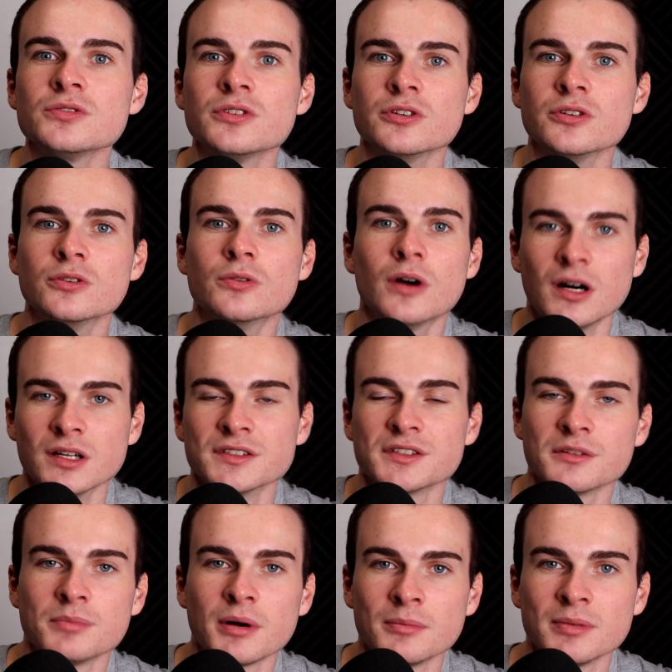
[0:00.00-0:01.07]
on Google
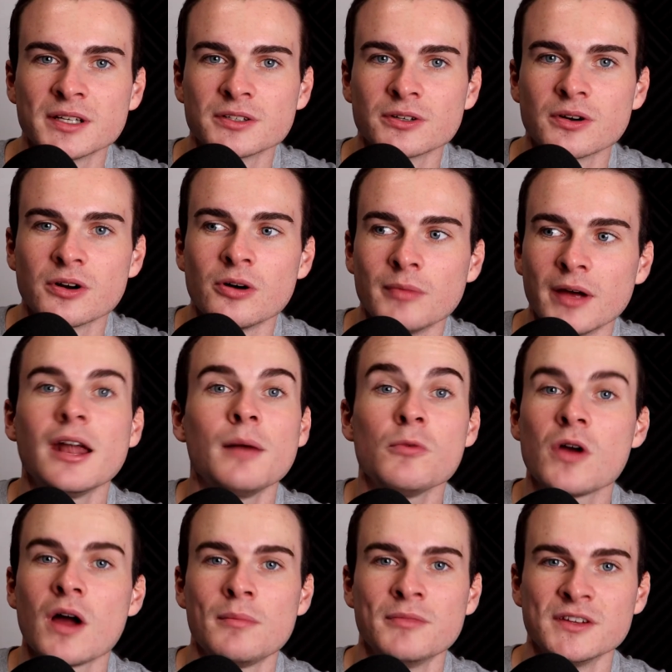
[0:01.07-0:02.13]
answerthepublic.com and that will
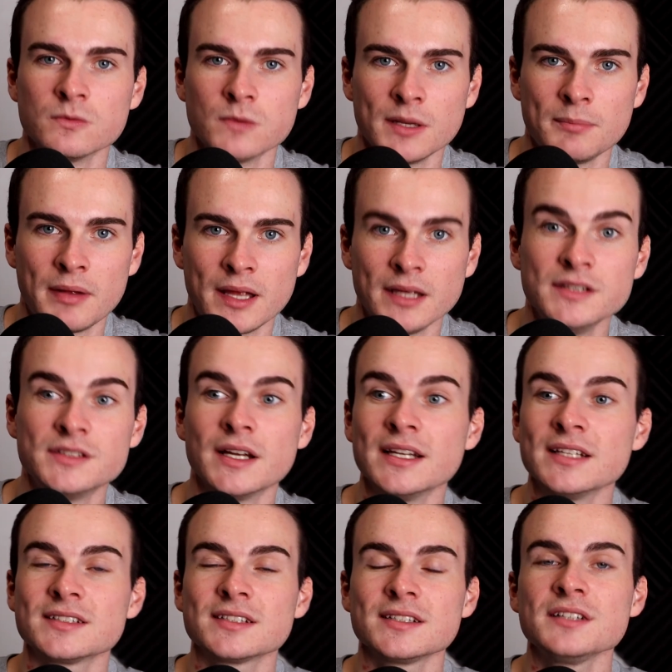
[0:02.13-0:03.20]
come this web page. And
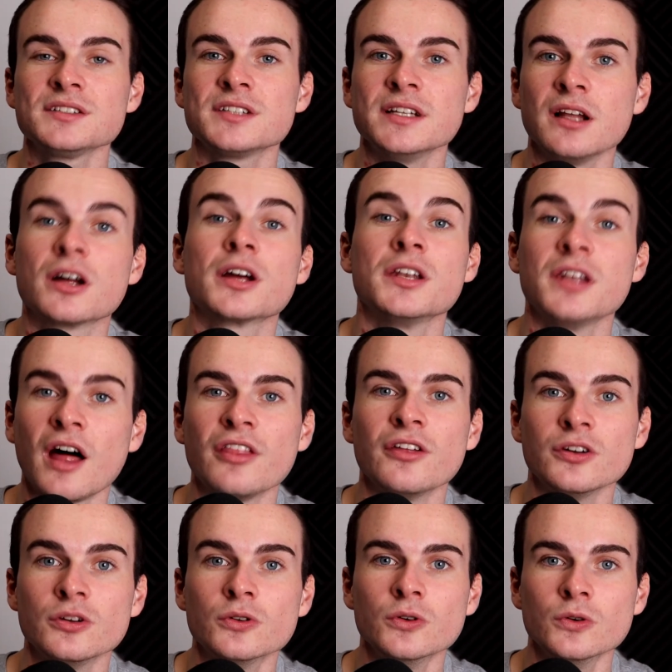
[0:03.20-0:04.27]
it's essentially like another
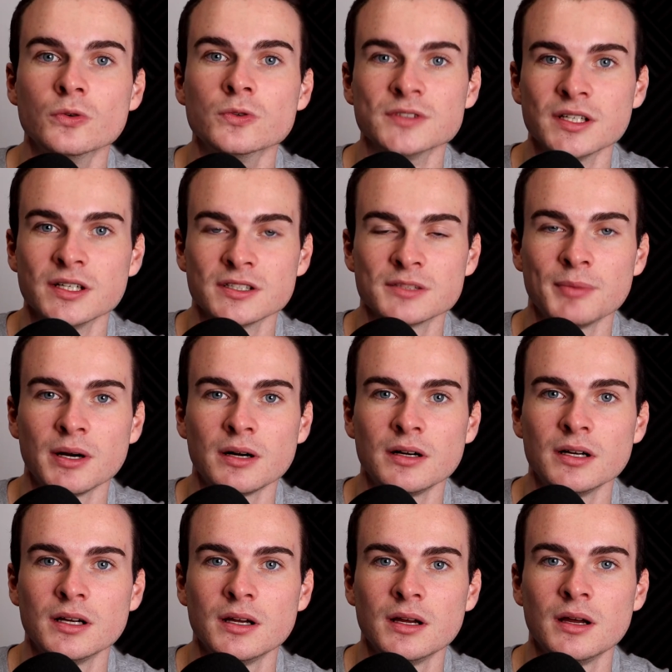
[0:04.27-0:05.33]
Google search bar.
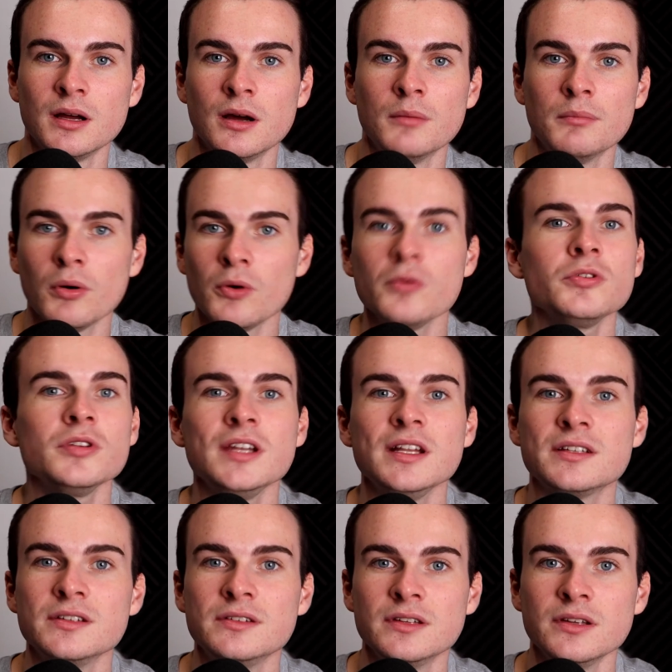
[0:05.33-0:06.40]
But all you need
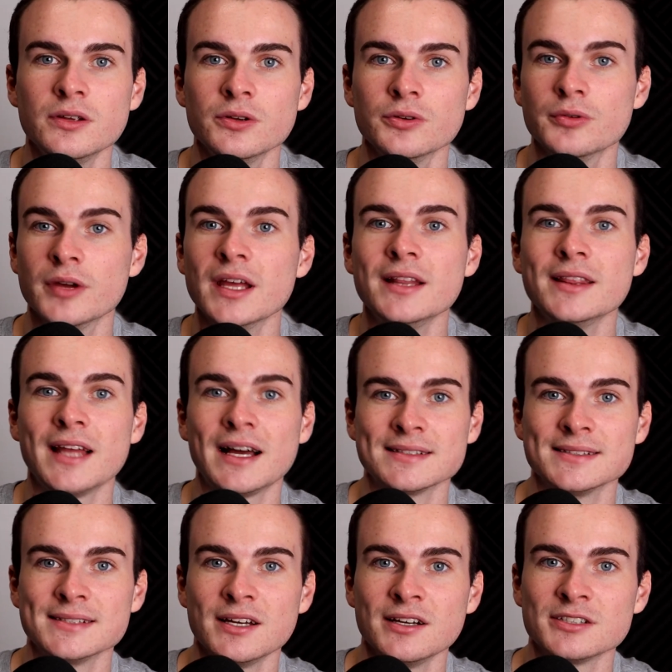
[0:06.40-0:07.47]
to do in that
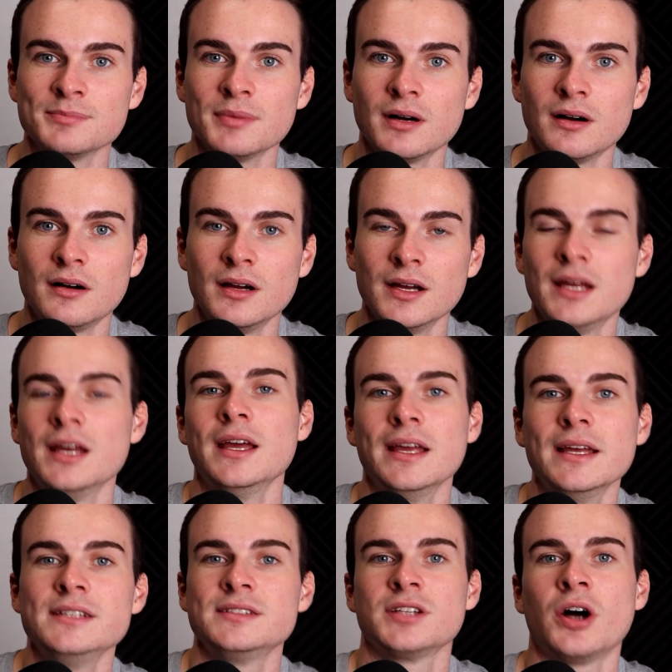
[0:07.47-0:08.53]
search bar
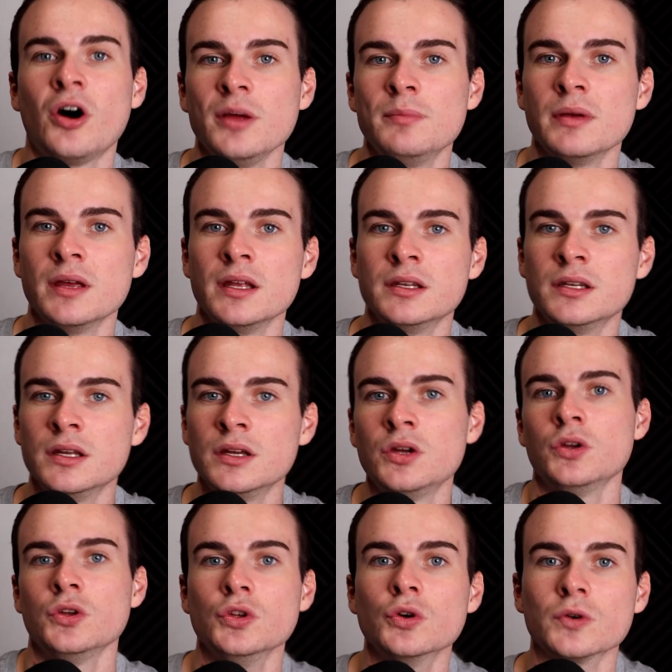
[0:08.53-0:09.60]
is type in
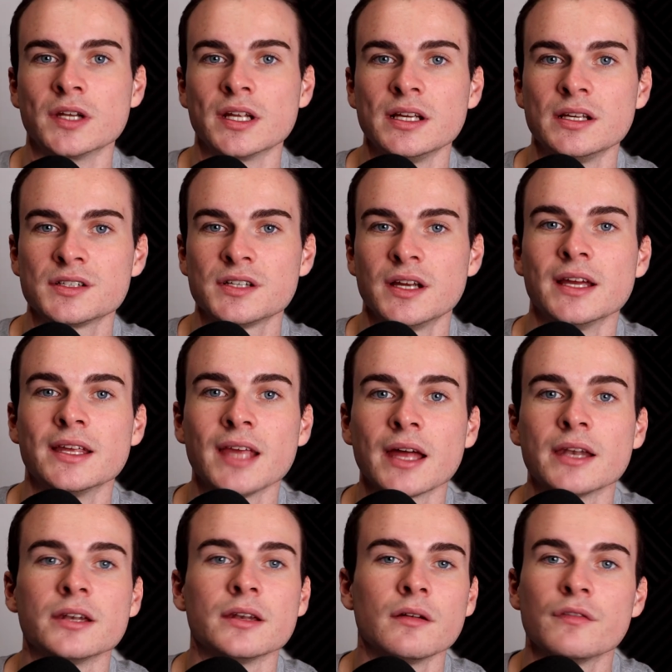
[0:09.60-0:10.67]
your niche.
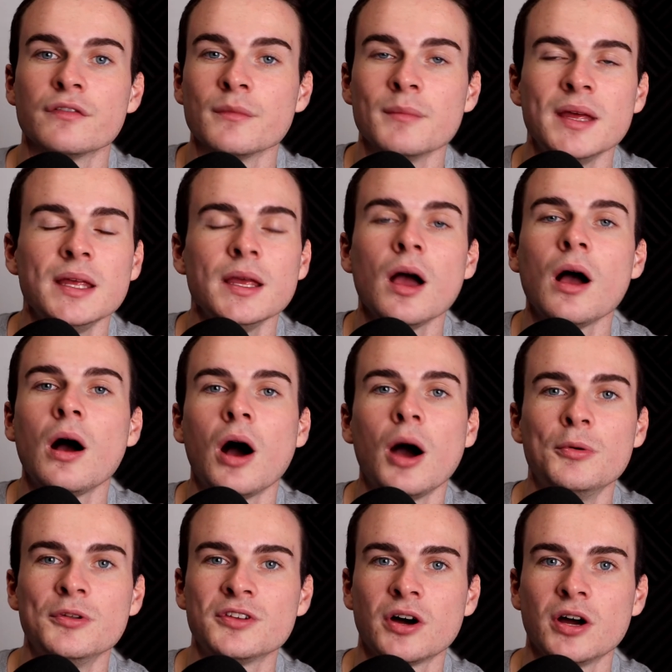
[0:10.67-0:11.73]
Again, for me, I
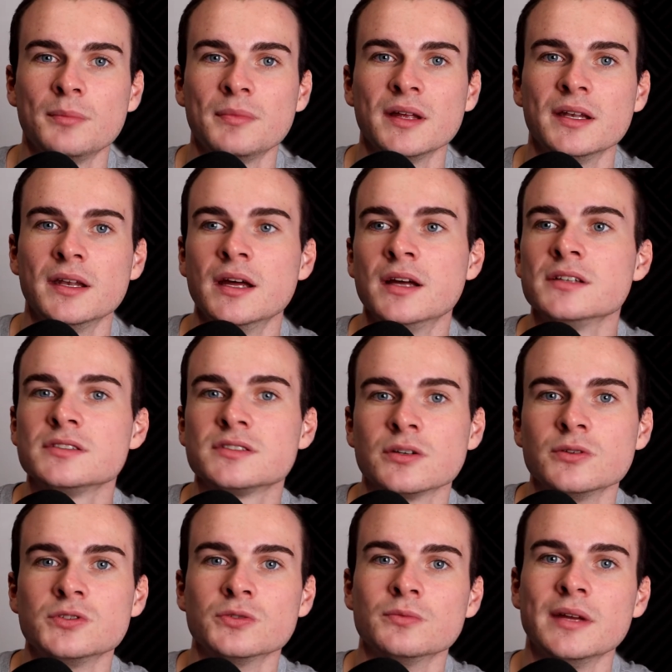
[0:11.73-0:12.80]
would type in
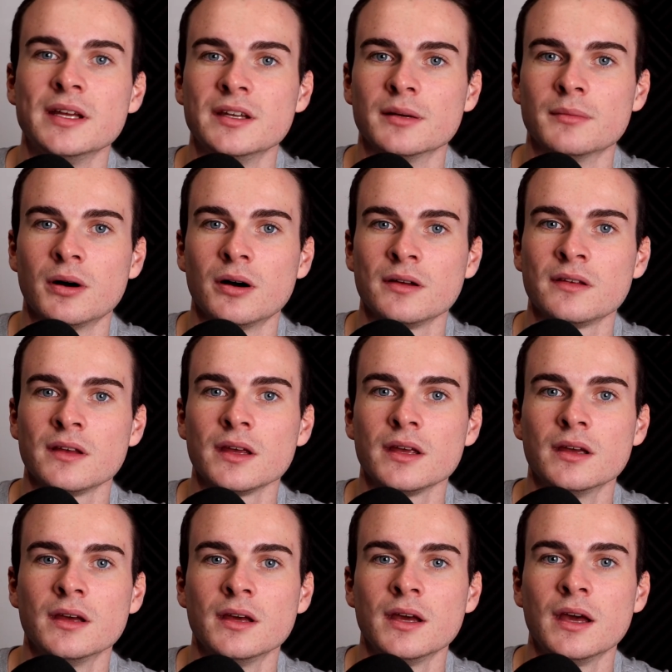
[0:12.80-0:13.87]
social media marketing.
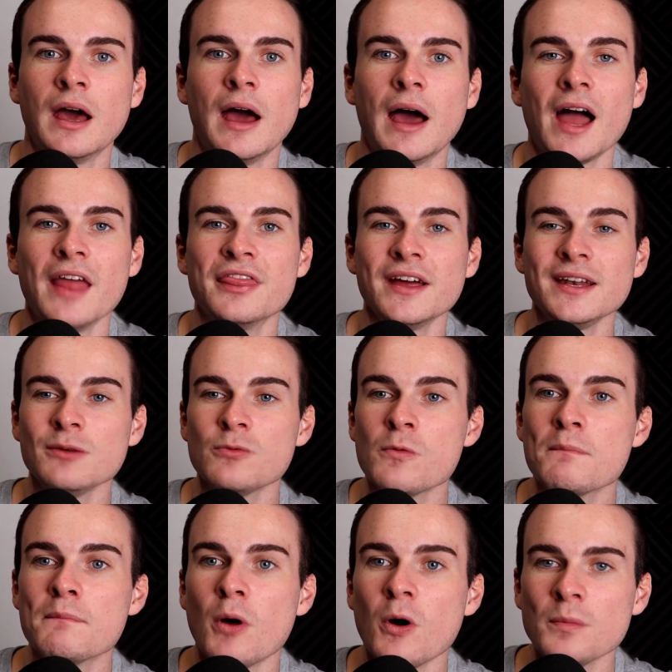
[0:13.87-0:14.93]
And then it will
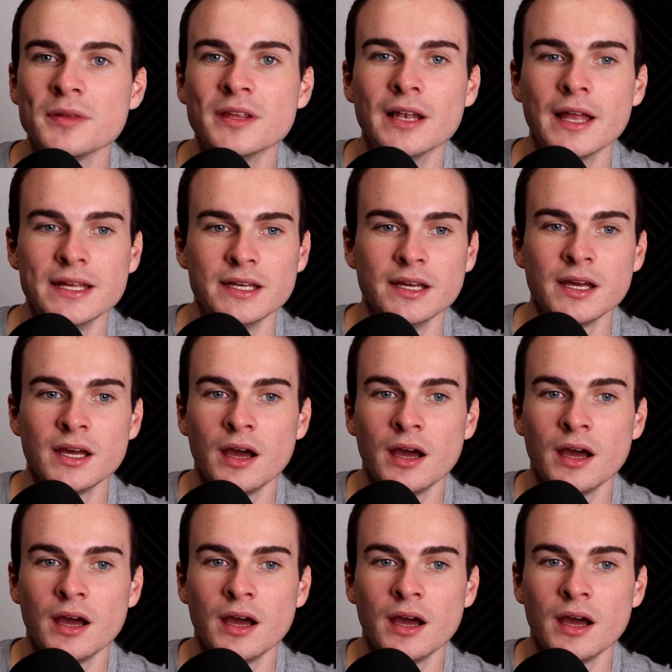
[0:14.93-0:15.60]
populate